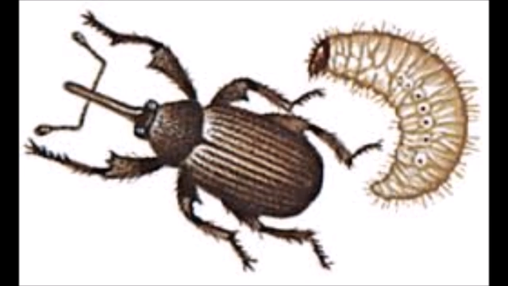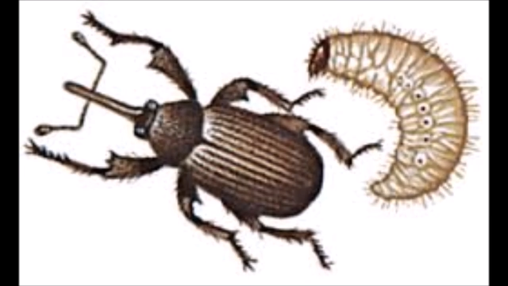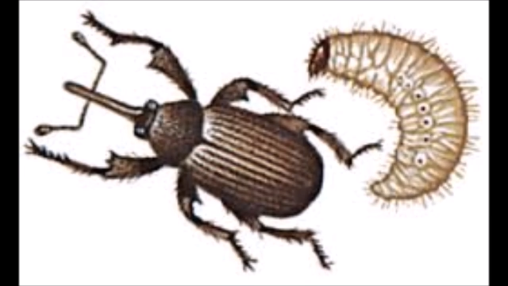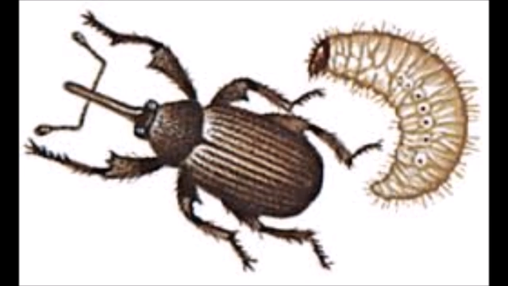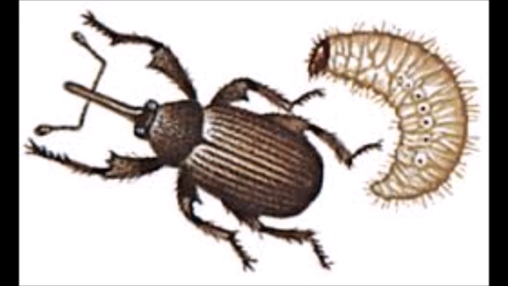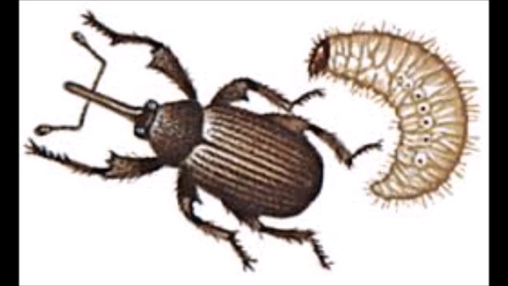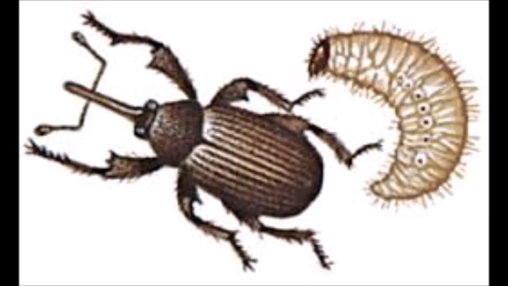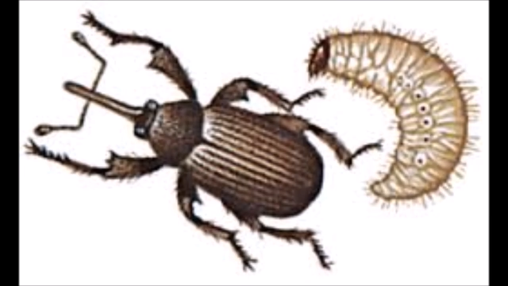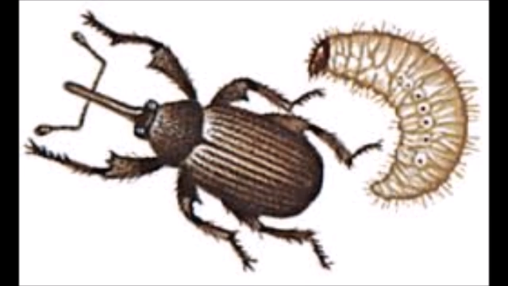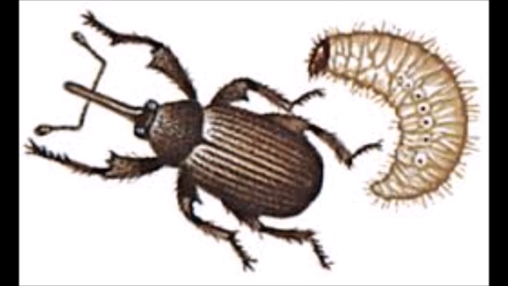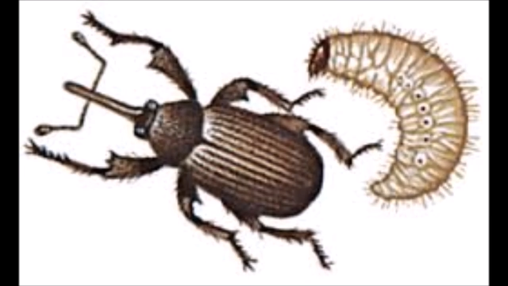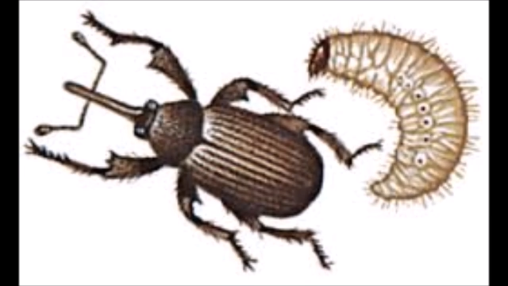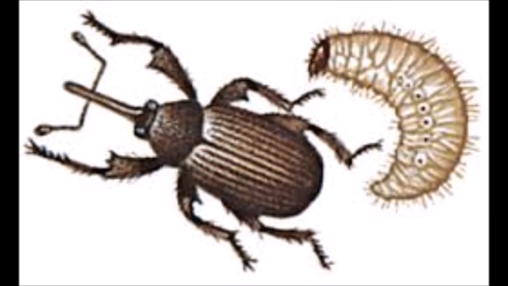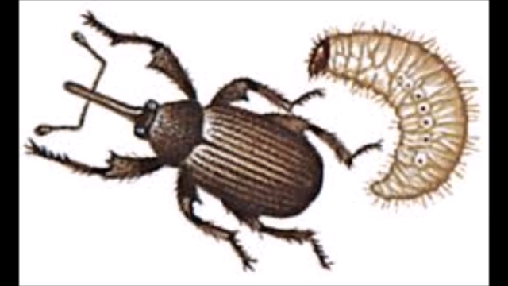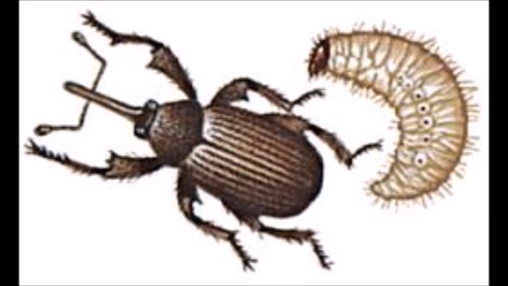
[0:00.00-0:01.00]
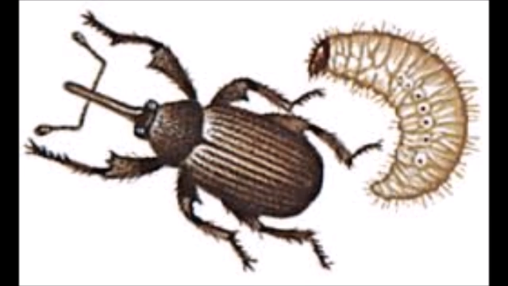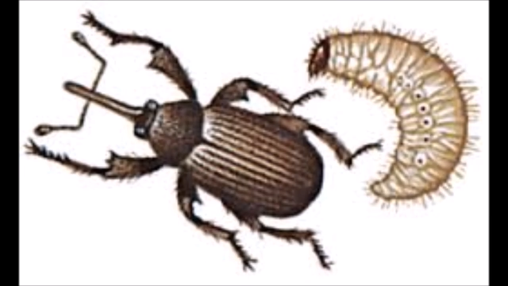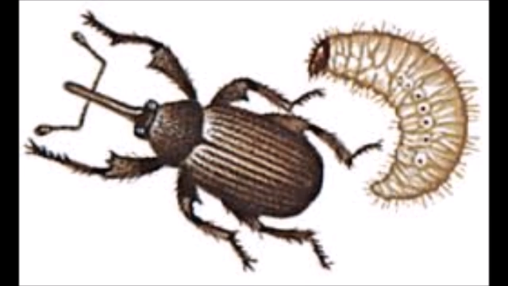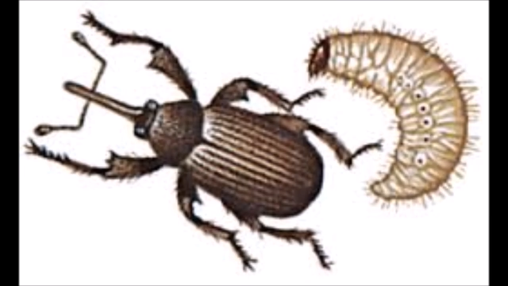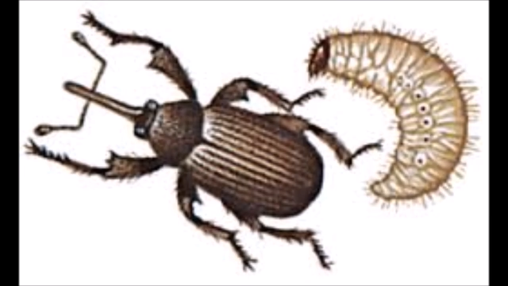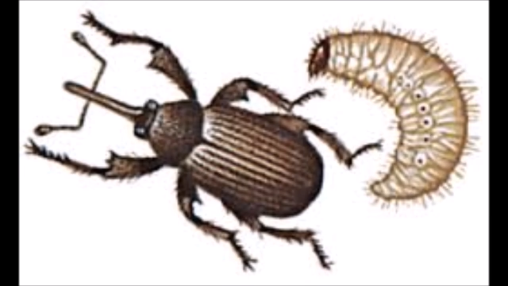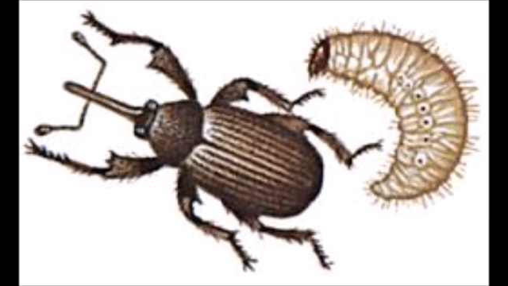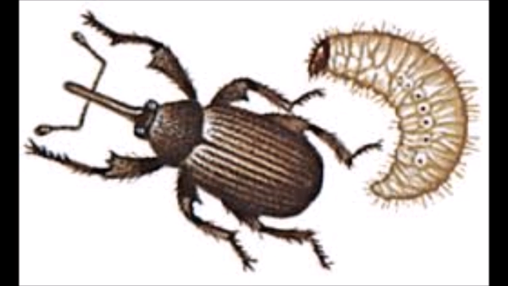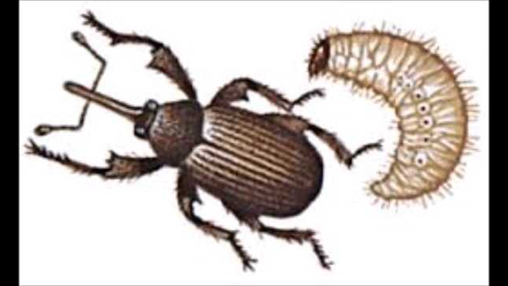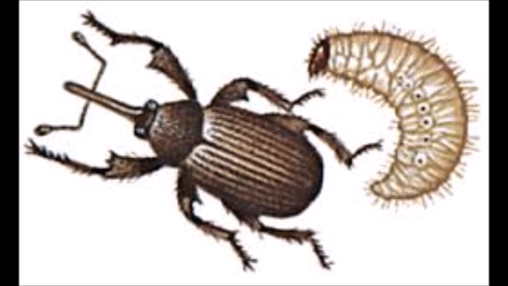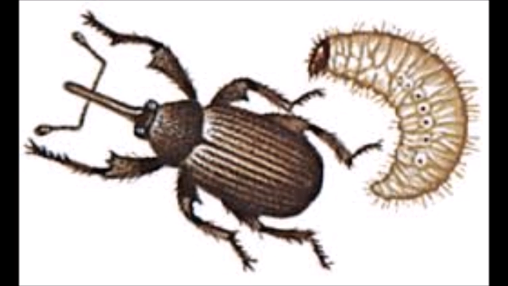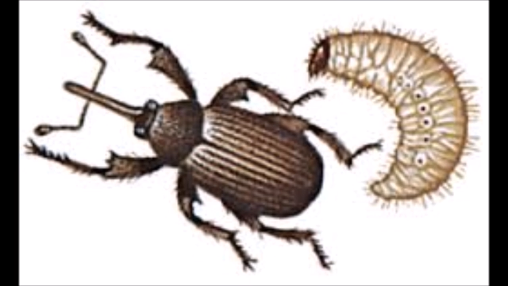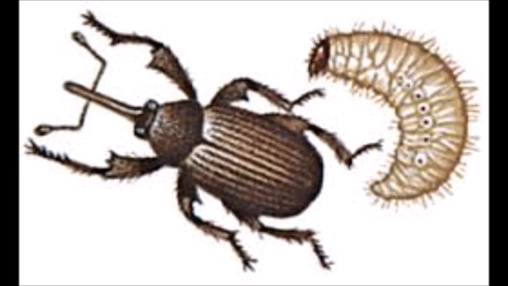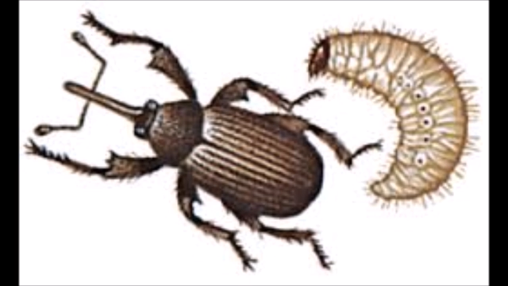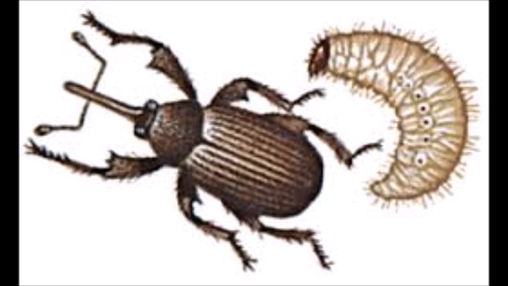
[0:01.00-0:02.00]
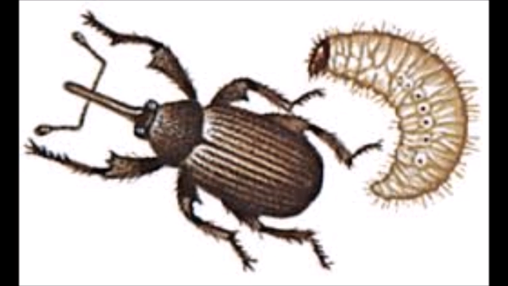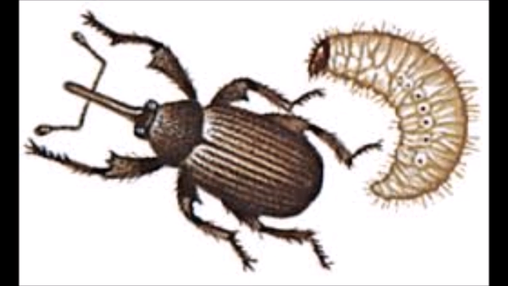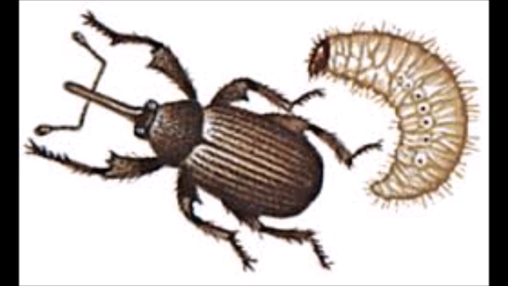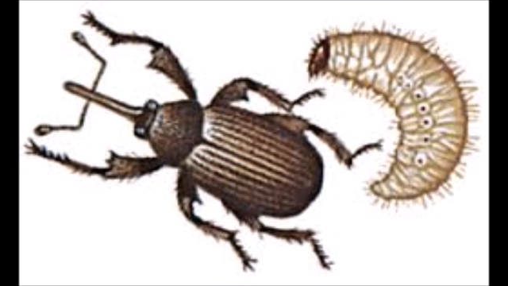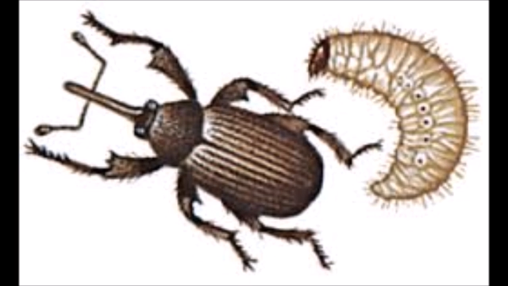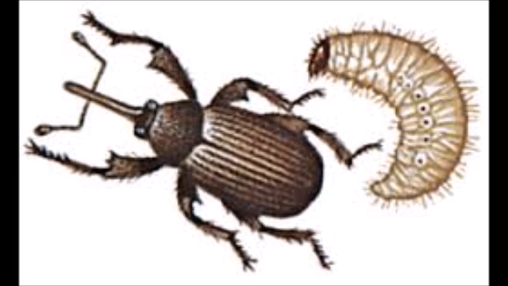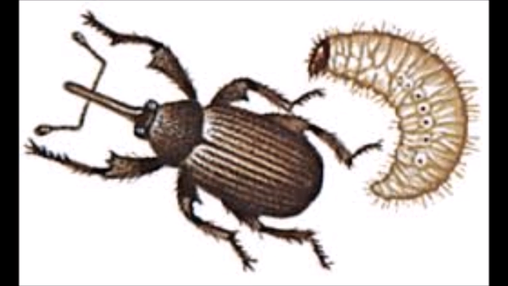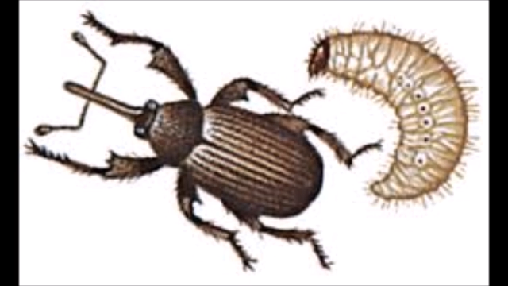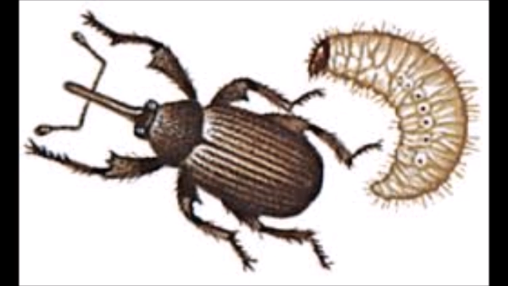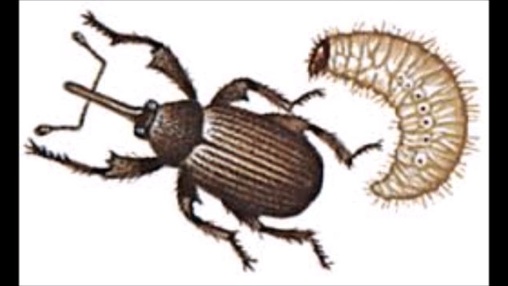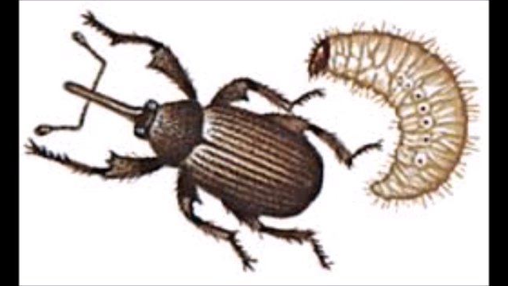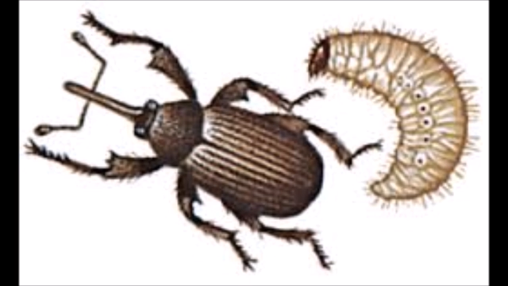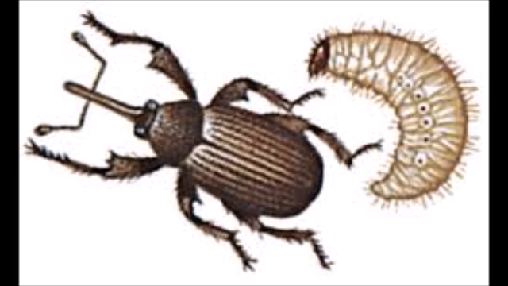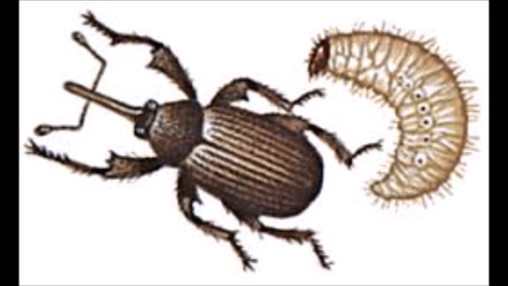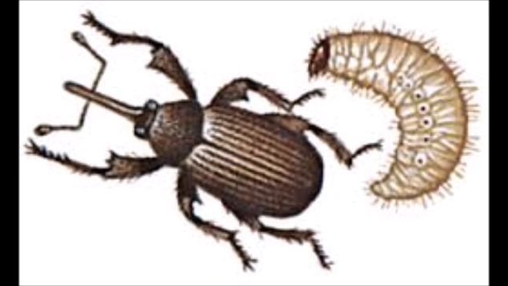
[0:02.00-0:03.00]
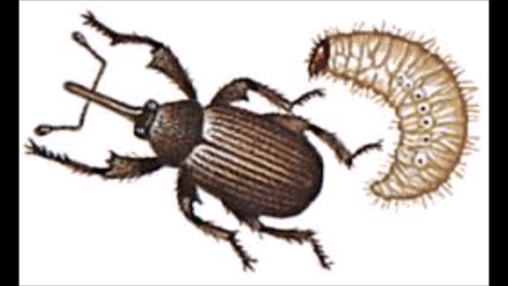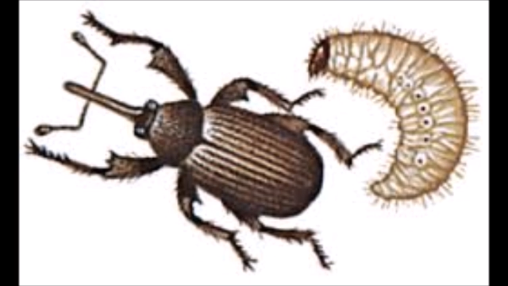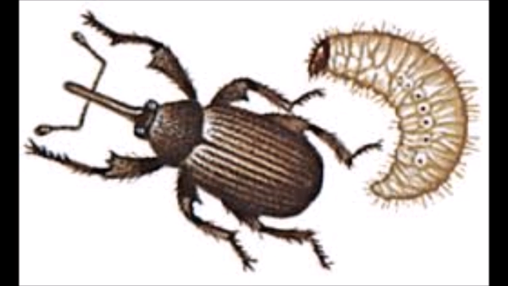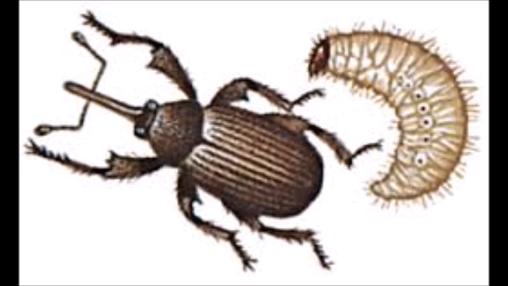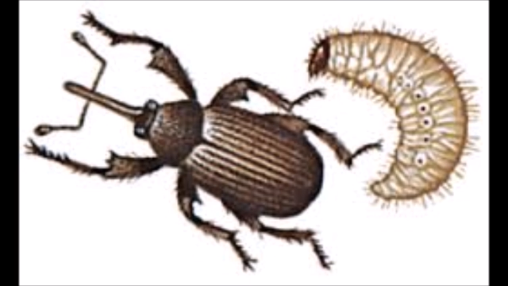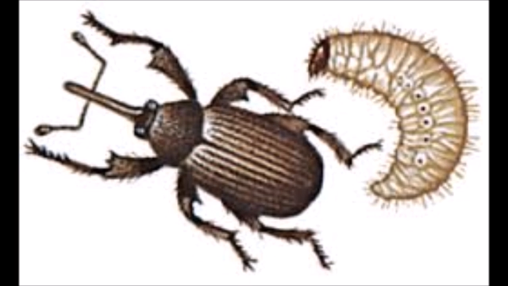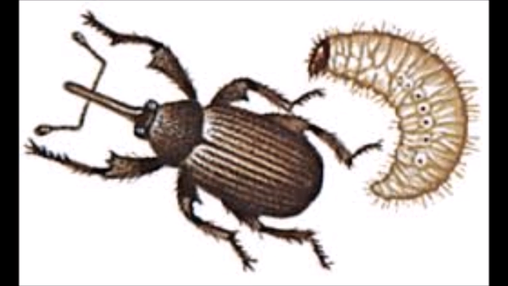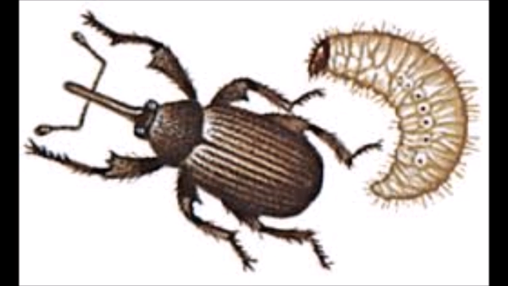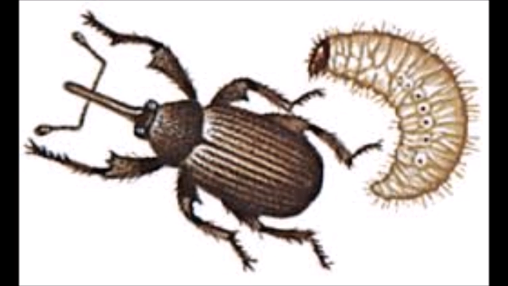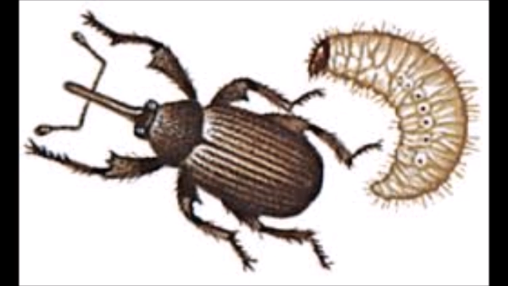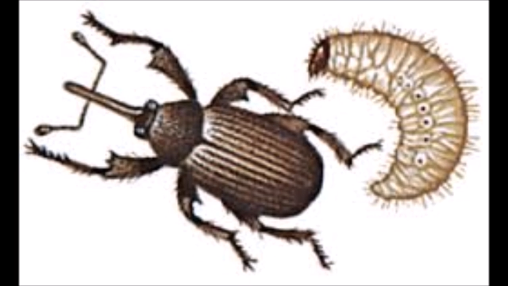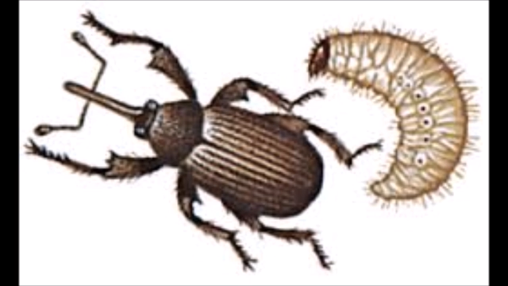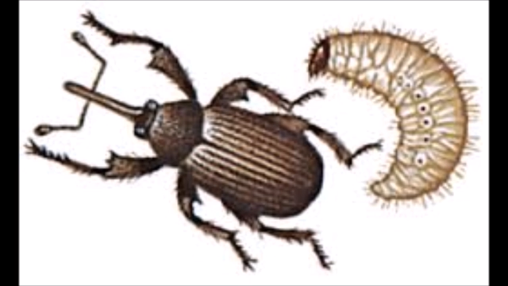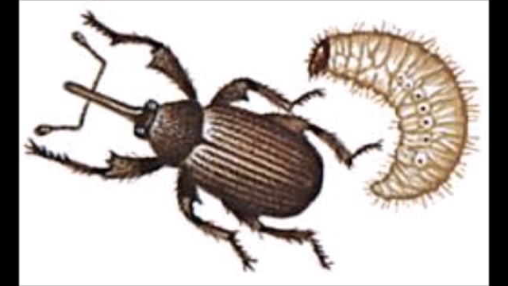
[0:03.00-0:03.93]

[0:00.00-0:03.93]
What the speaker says: Nobody's mouth can be seen.